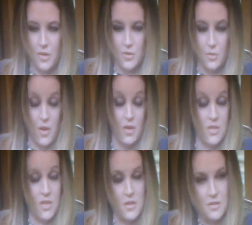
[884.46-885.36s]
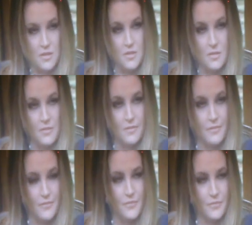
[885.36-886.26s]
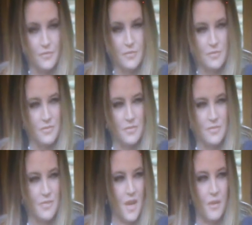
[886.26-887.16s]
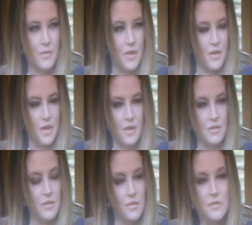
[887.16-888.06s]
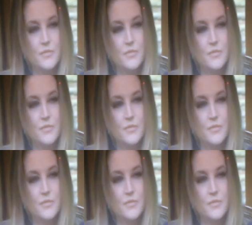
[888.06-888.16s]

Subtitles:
I wanted to apologize... for not being around